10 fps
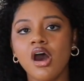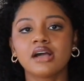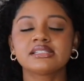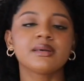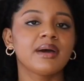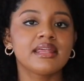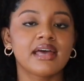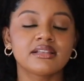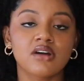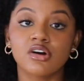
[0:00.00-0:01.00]
are somebody
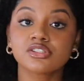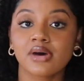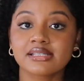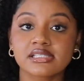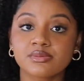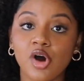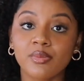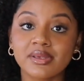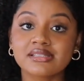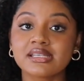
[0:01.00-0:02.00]
that also has a
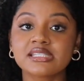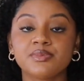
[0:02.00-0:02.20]
small business.